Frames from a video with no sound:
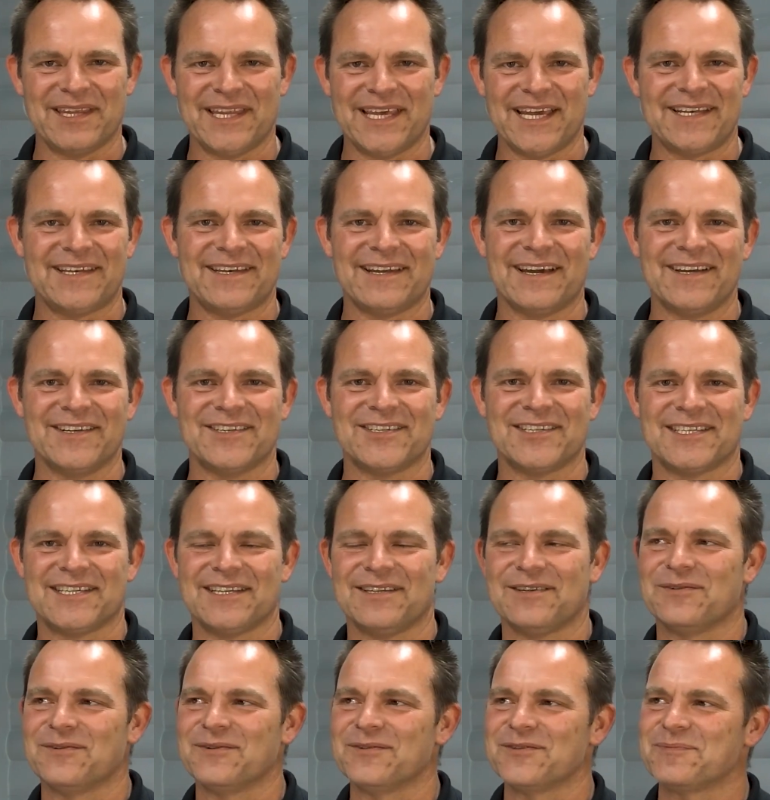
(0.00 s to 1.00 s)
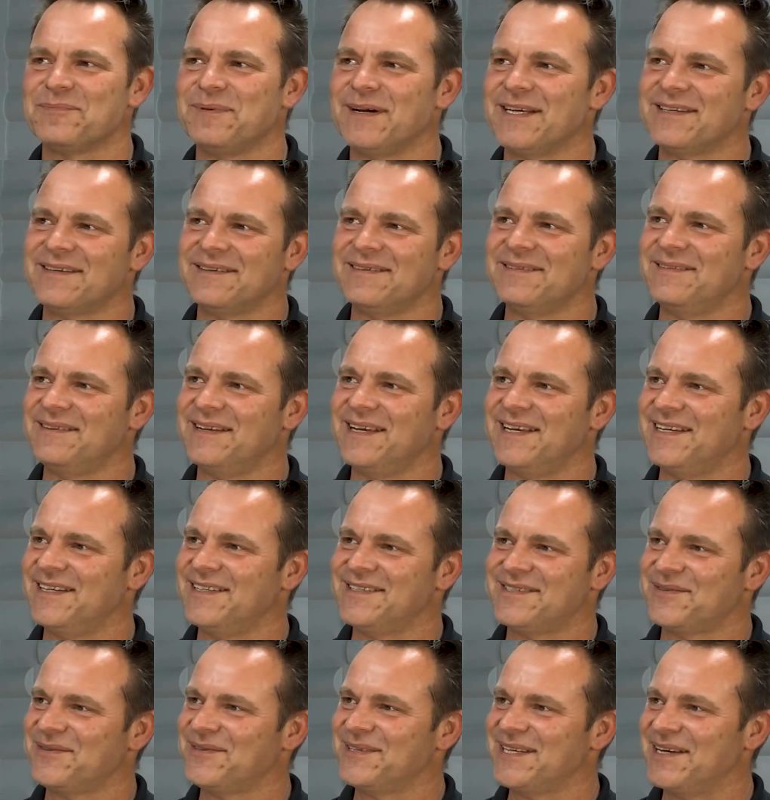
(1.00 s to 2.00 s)
that, now you just hit the launch button and
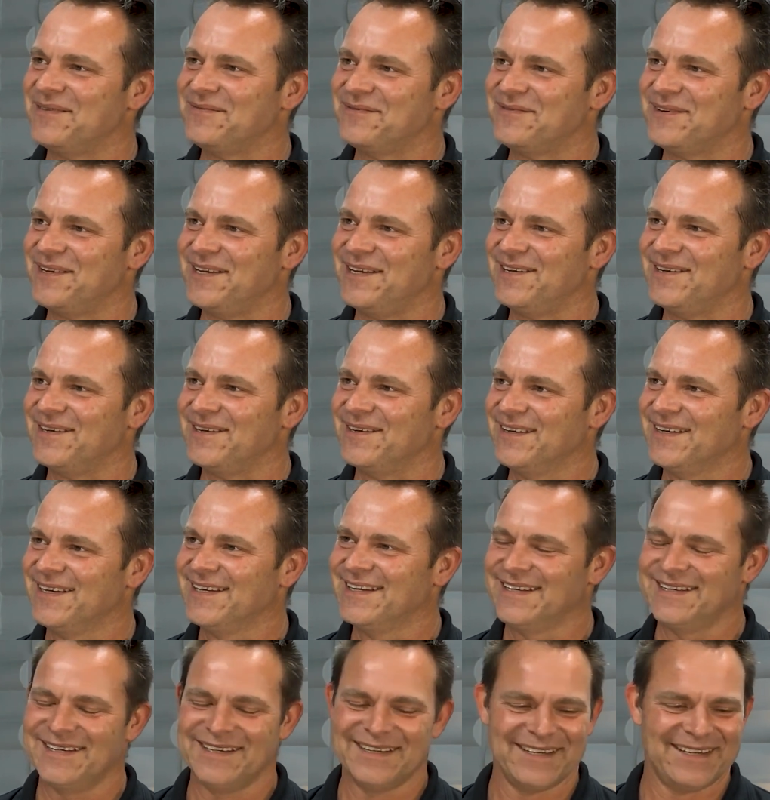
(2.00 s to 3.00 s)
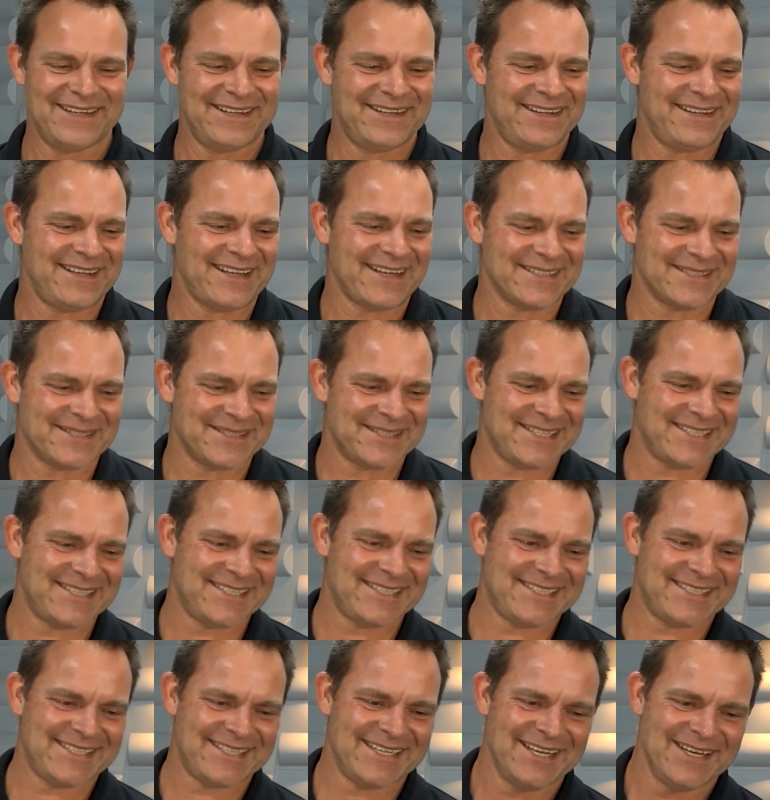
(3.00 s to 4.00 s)
it's all done for you.
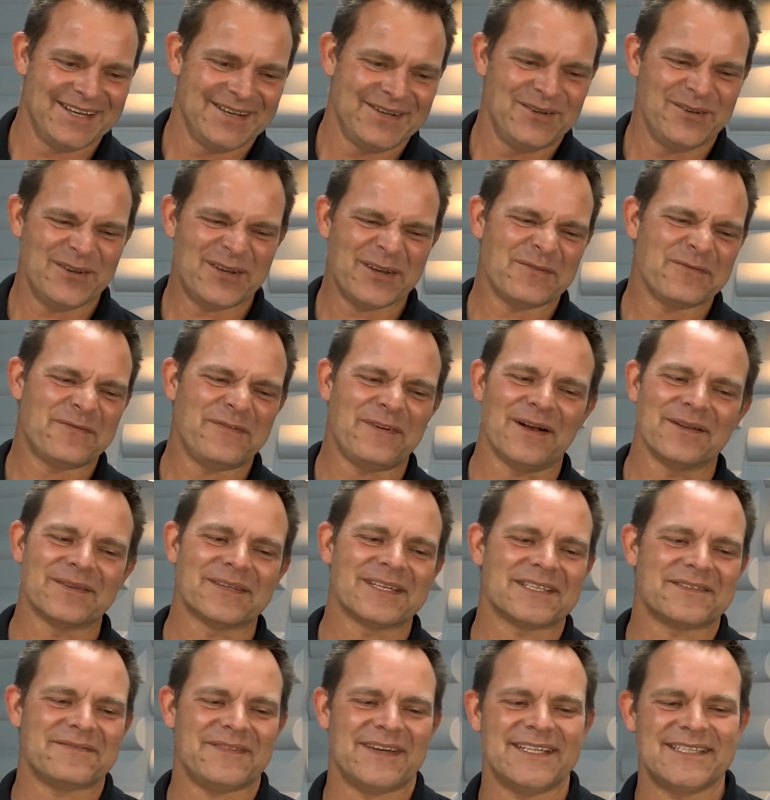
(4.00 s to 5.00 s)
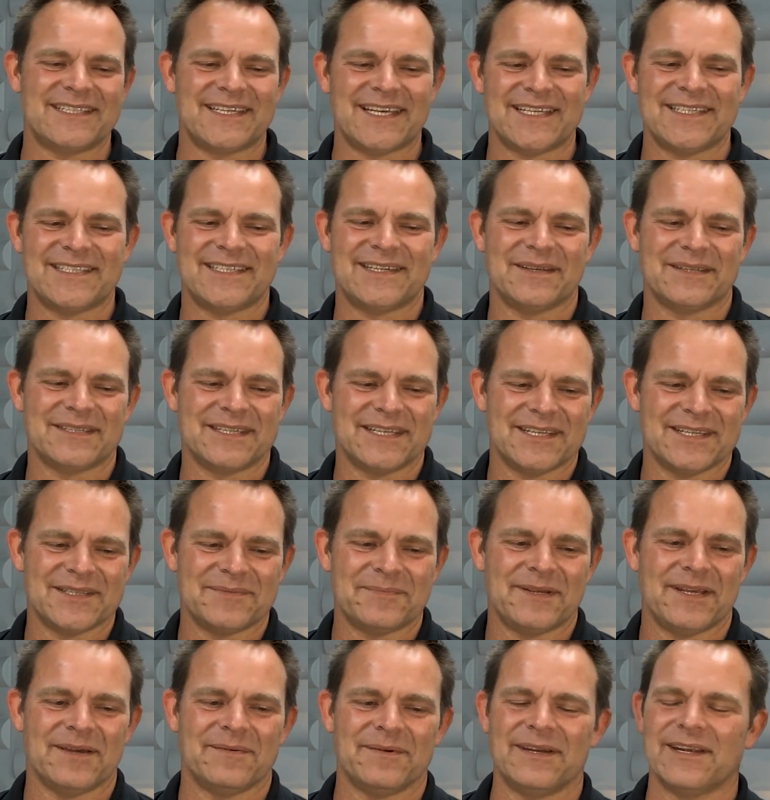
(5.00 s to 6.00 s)
Yes. Who can fault this fantastic
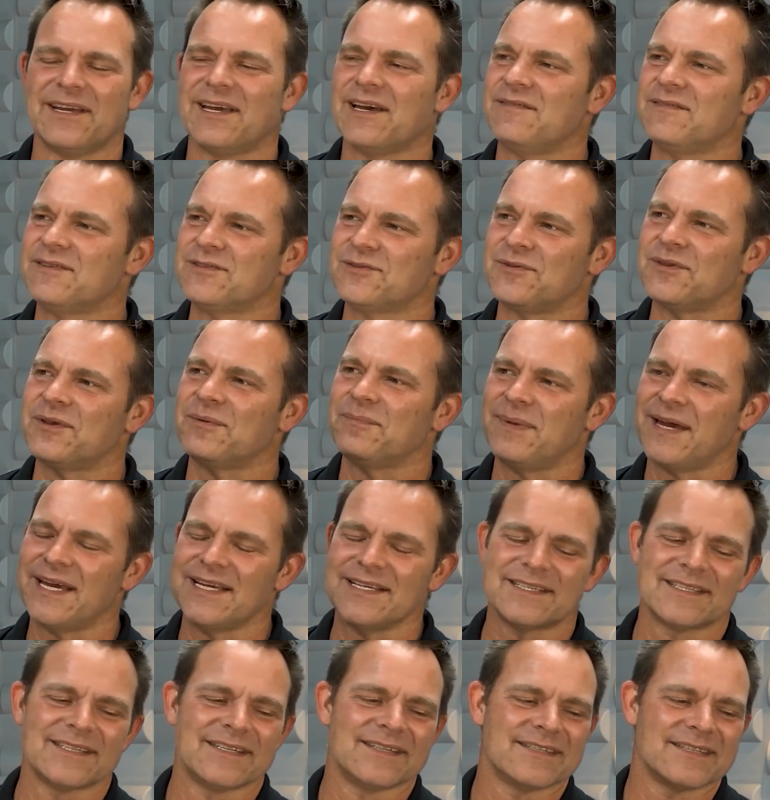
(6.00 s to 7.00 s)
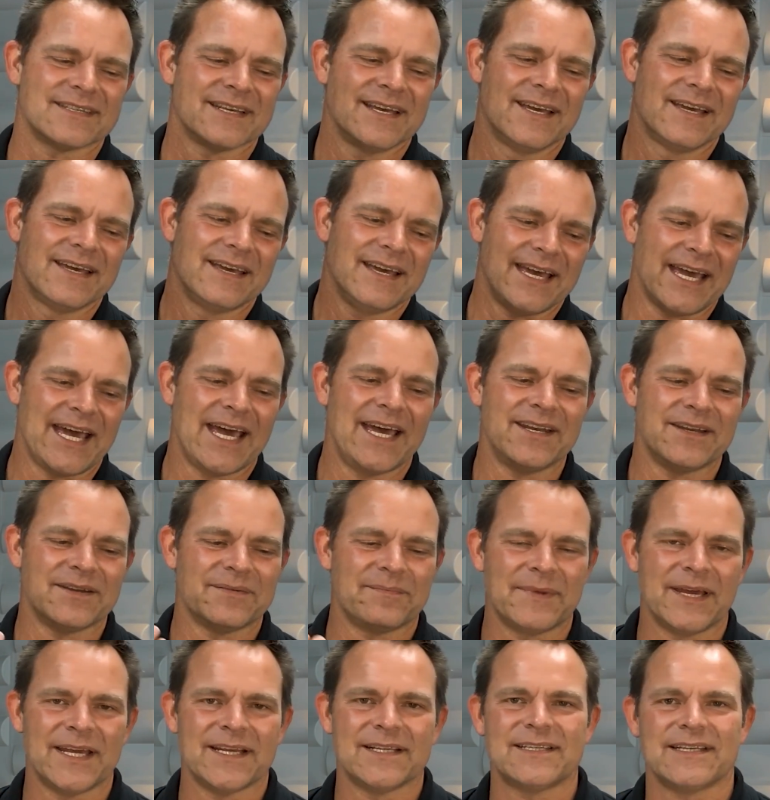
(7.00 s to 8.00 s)
DSP? I mean, it covers all the bases and it
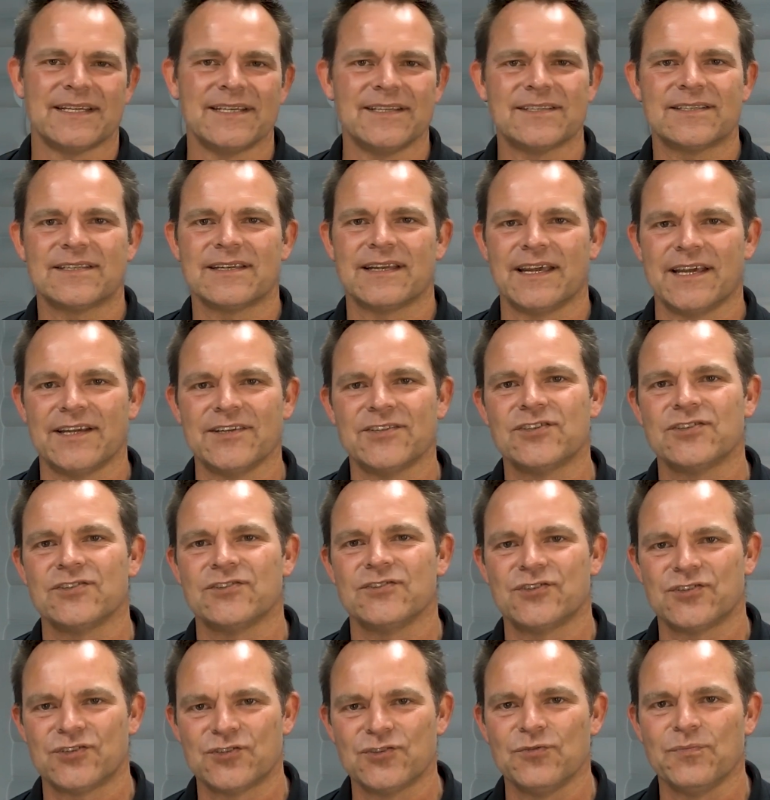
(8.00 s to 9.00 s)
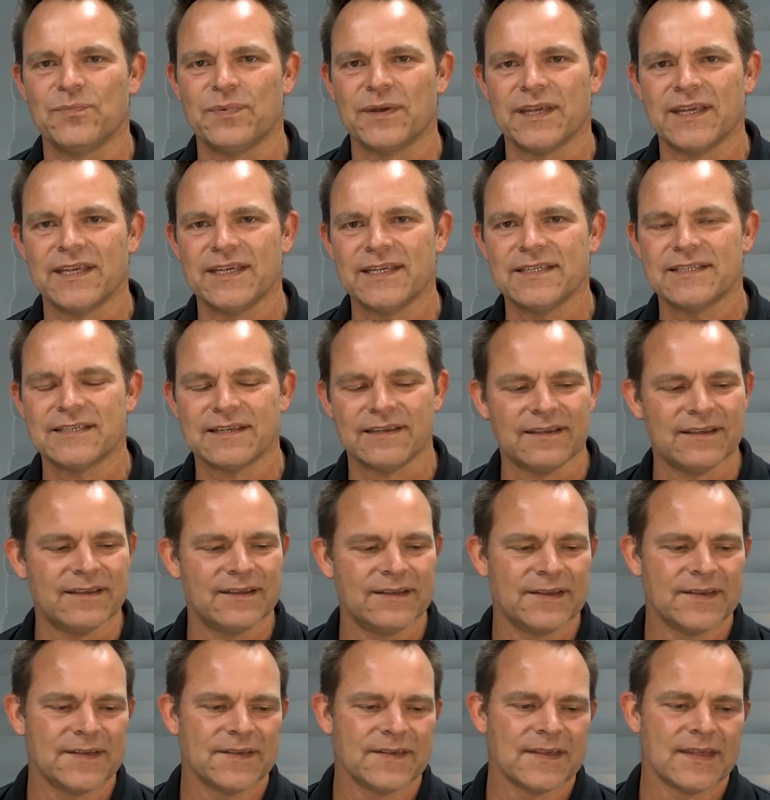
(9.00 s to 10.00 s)
makes installation super easy.
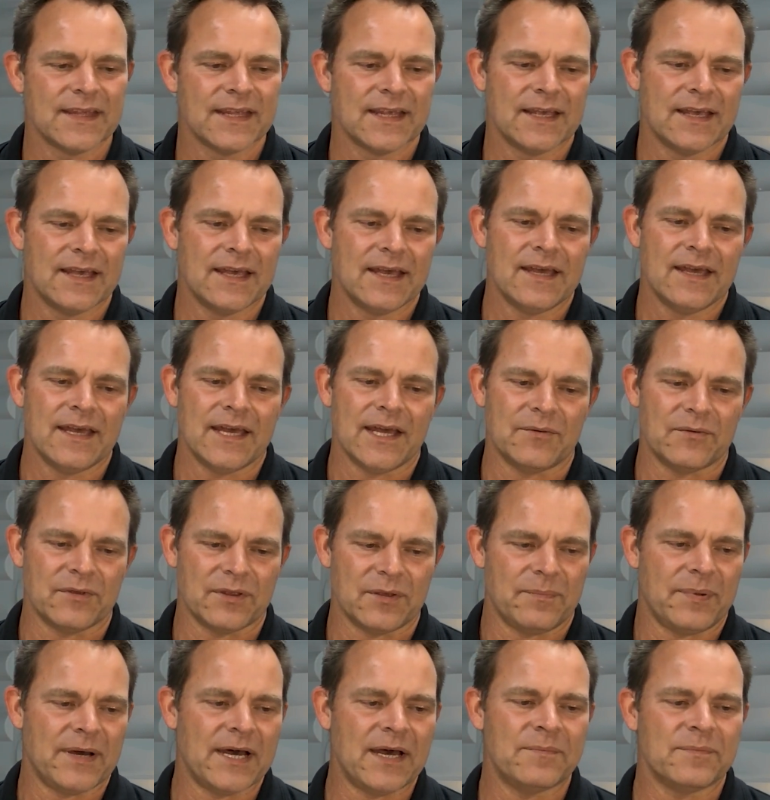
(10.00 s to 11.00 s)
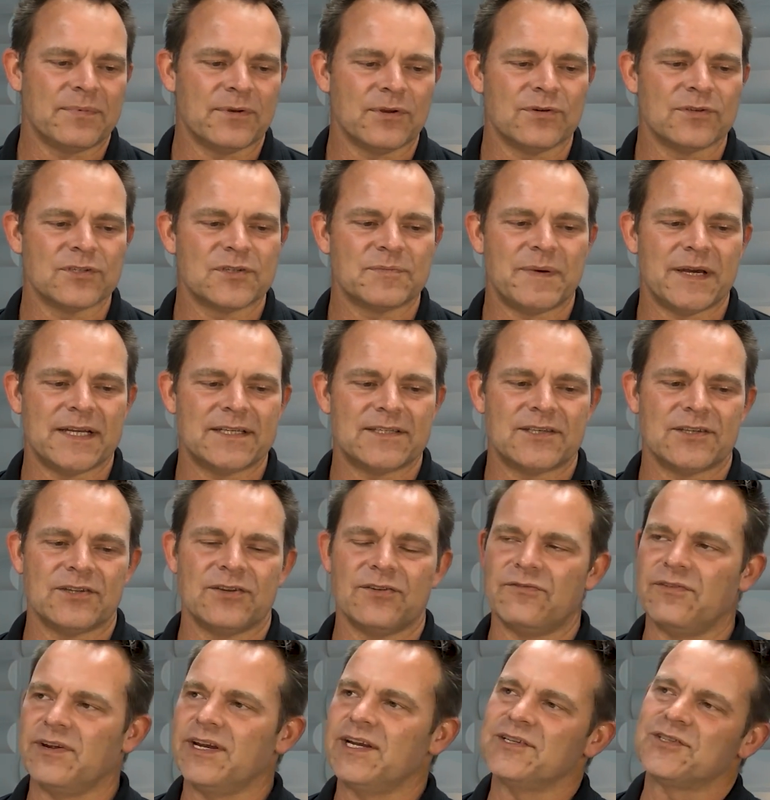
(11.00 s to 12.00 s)
And with a Biamp launch button,
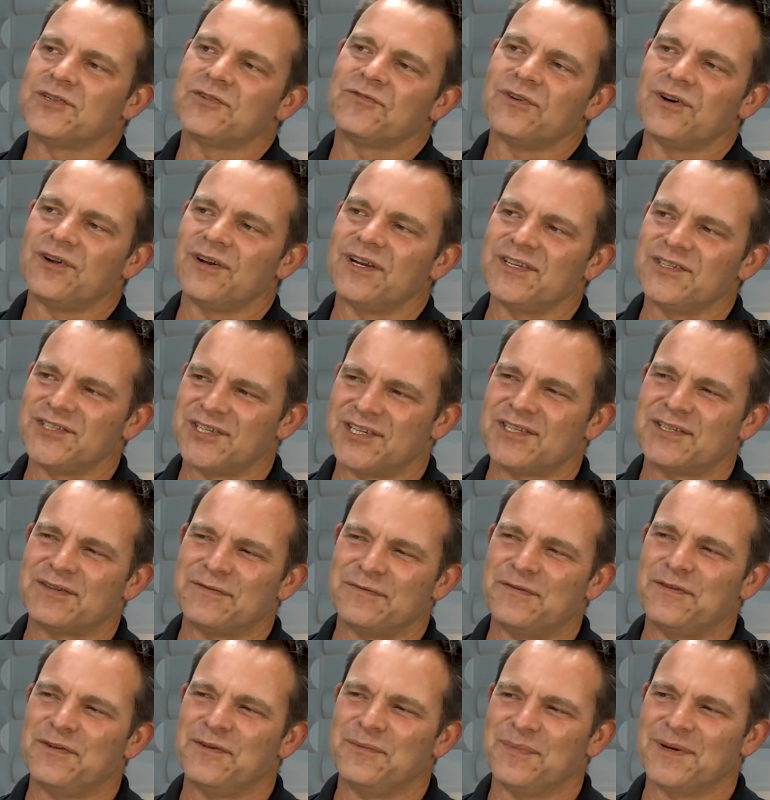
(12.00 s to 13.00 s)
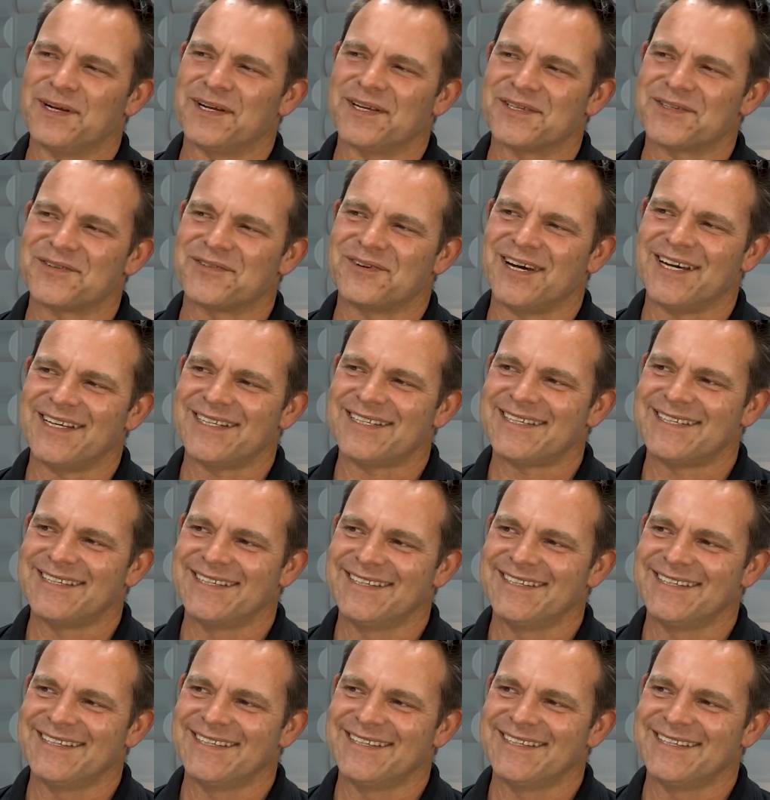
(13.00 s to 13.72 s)
you're ready to roll in just a few minutes, right?